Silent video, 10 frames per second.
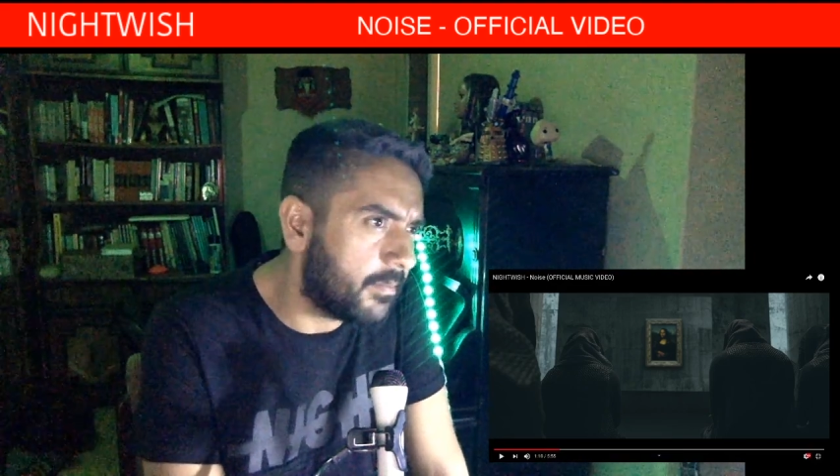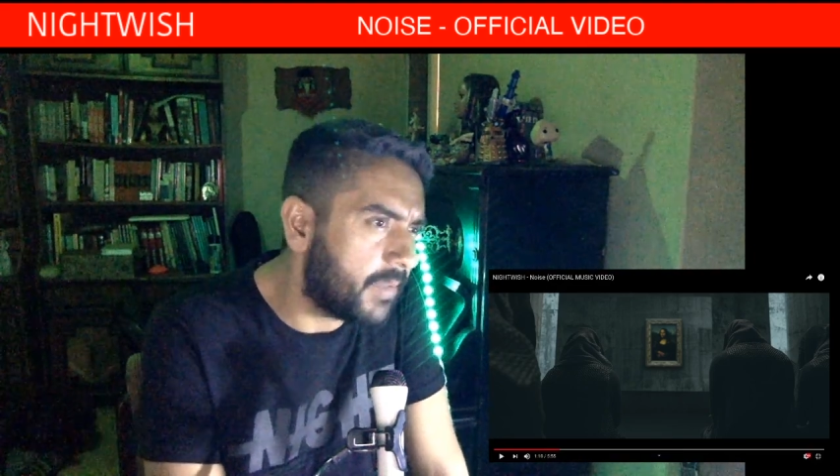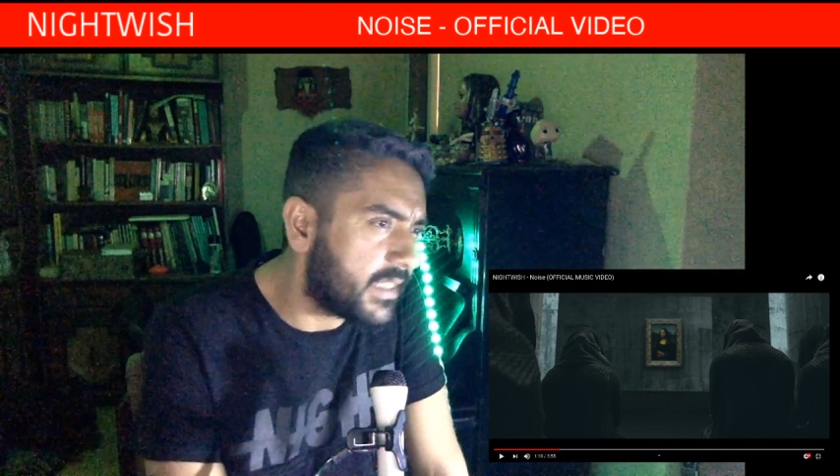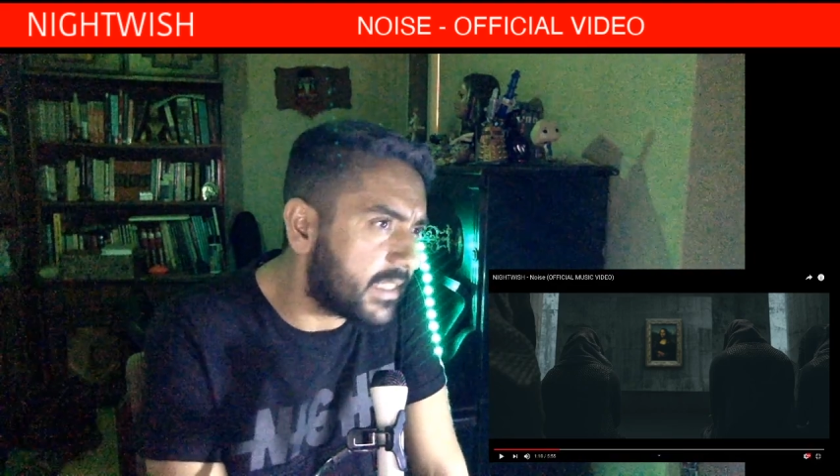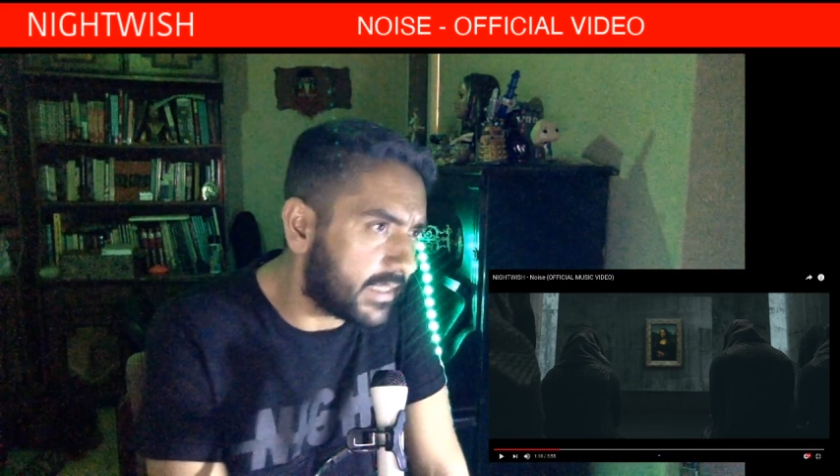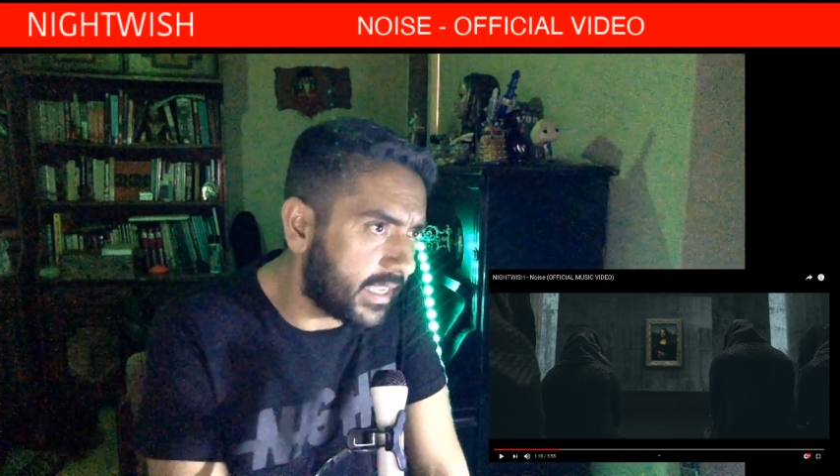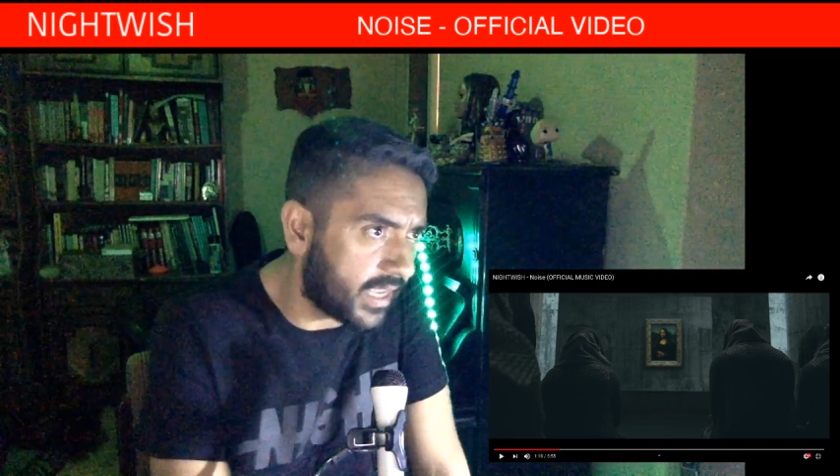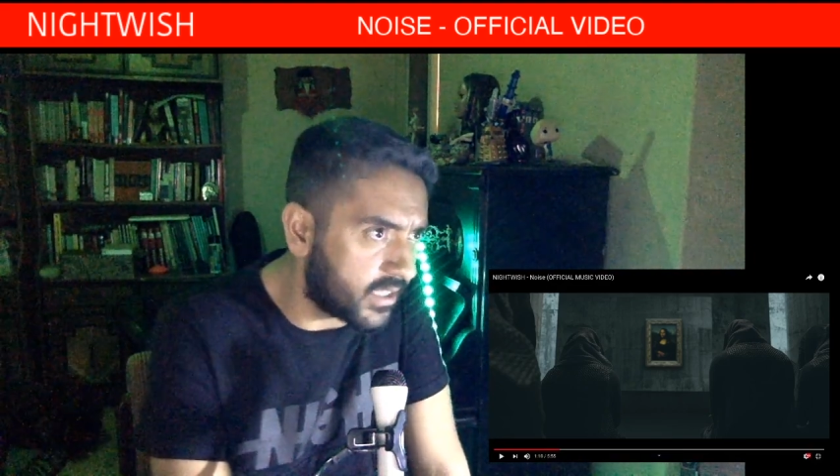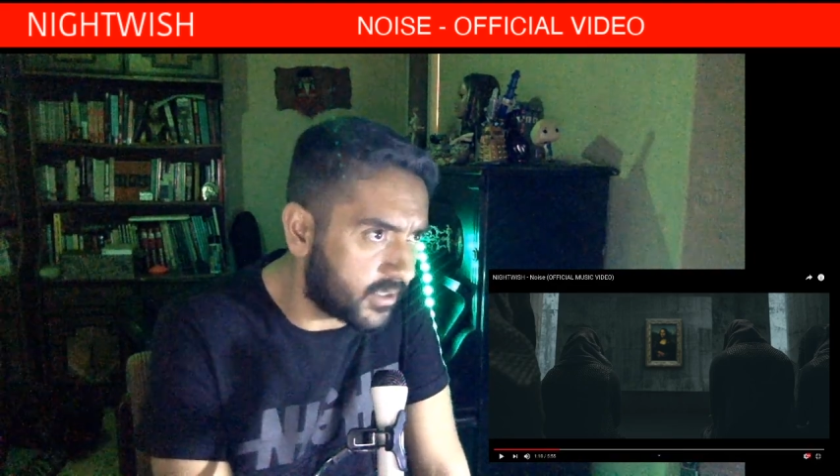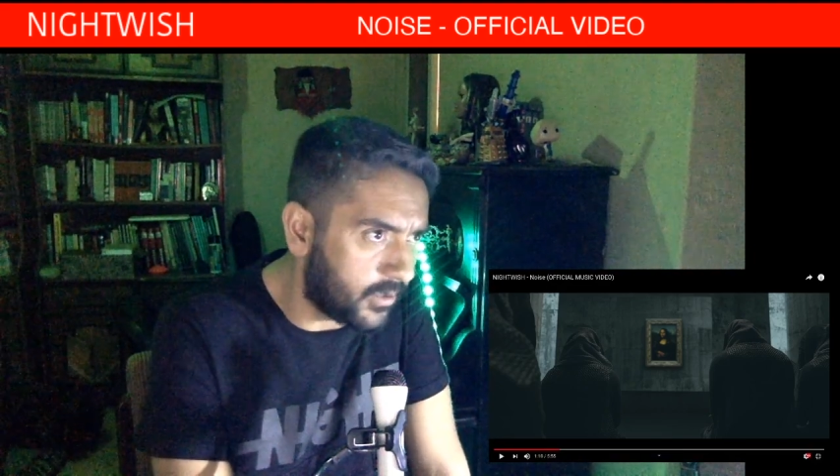basically an
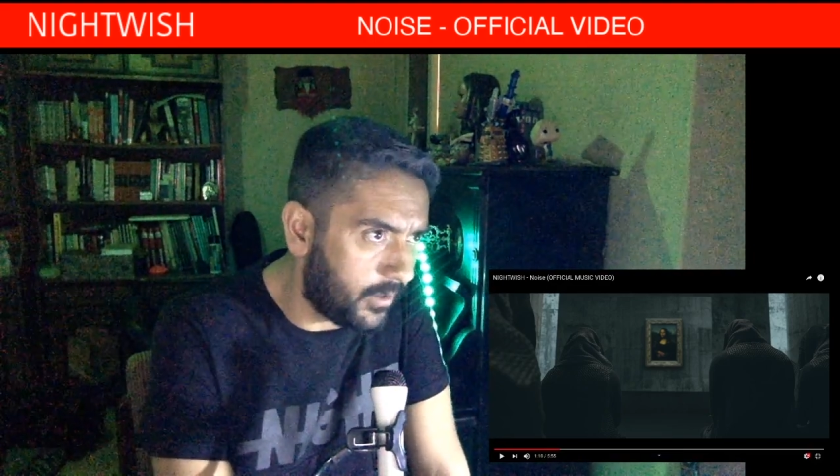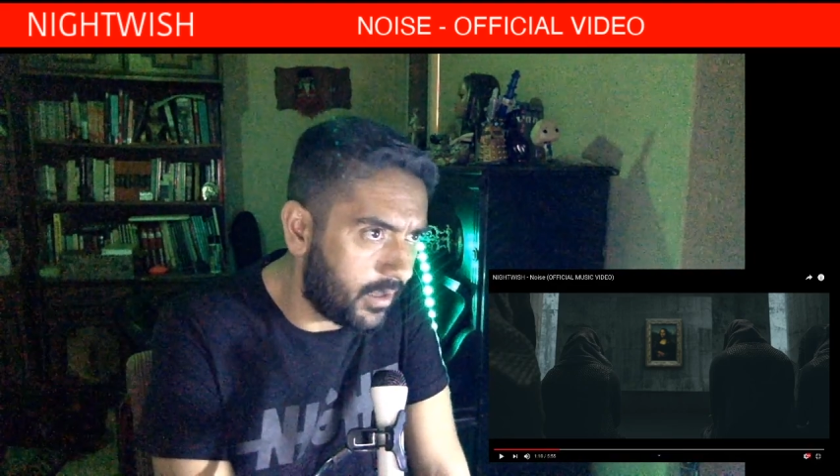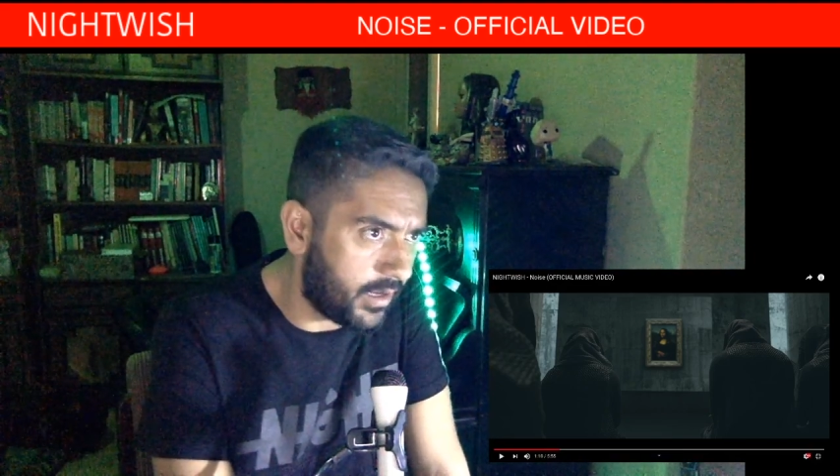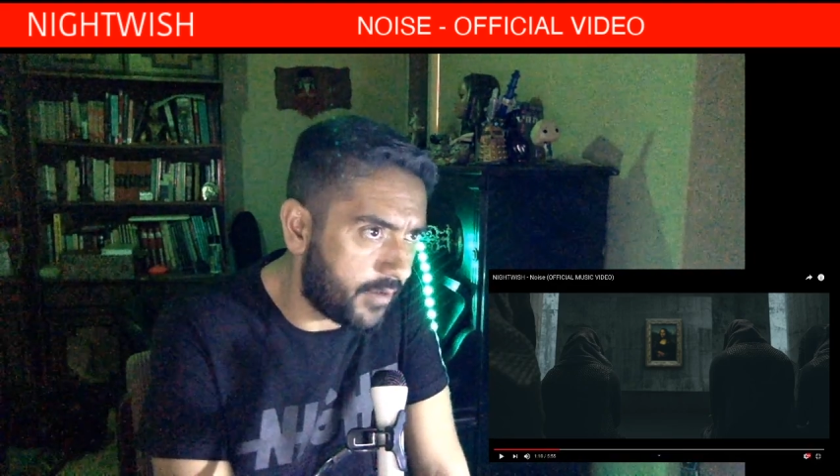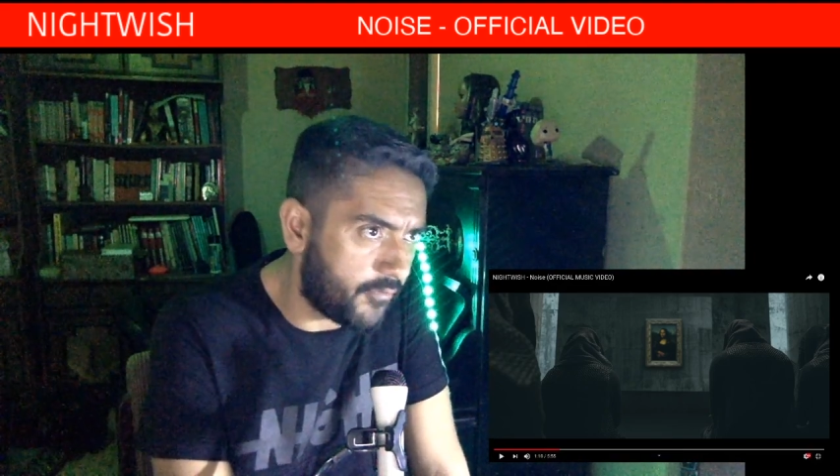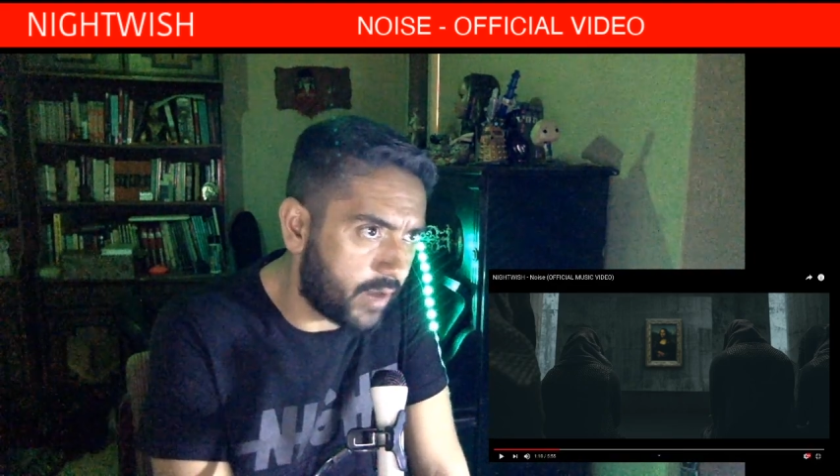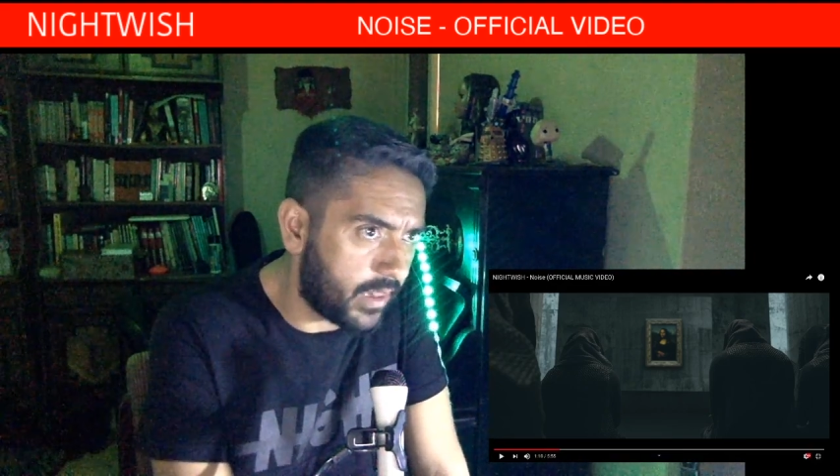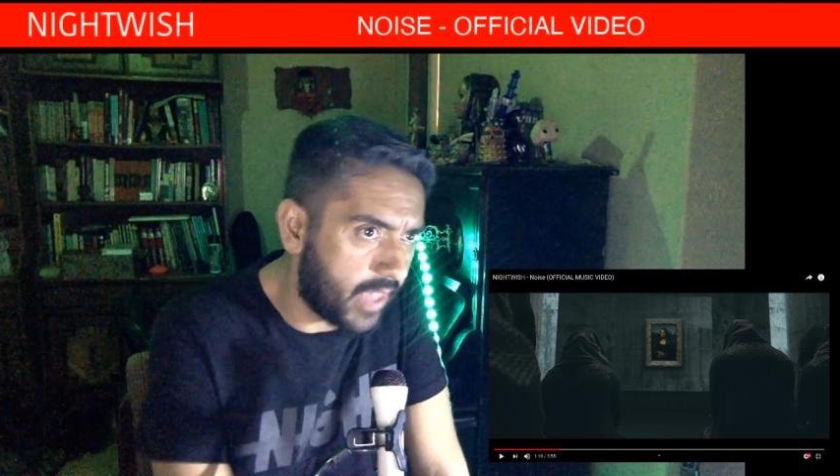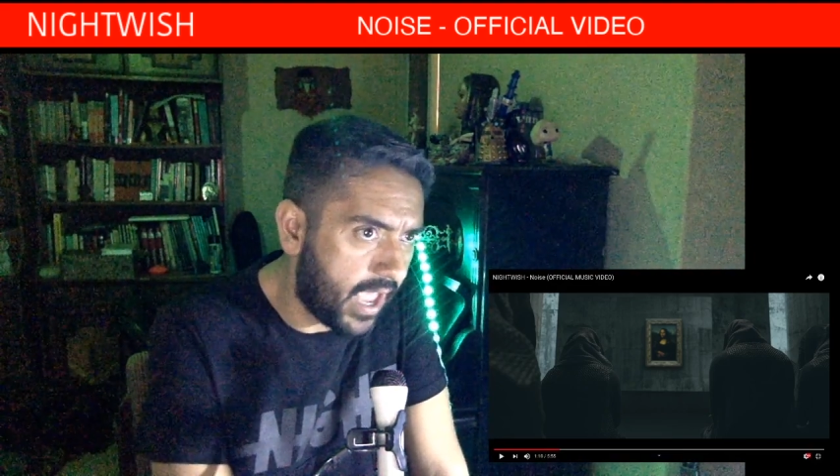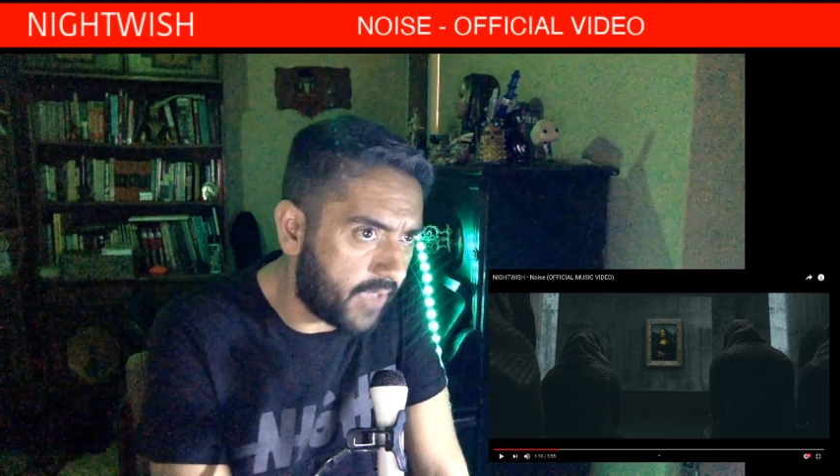asshole in real
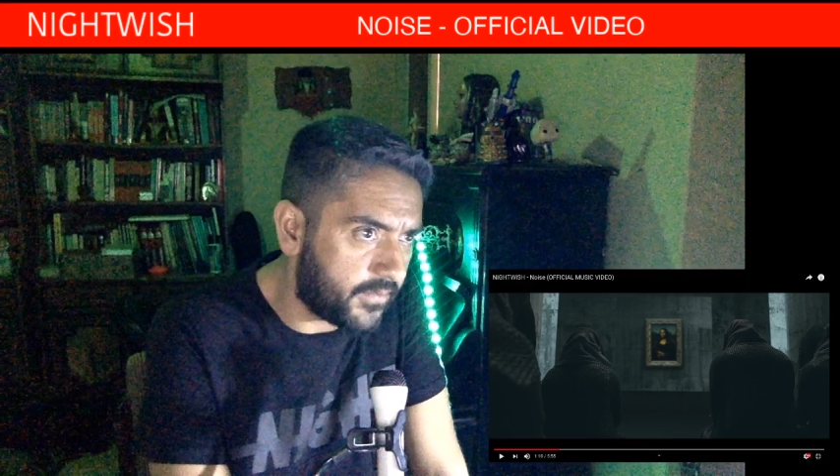life.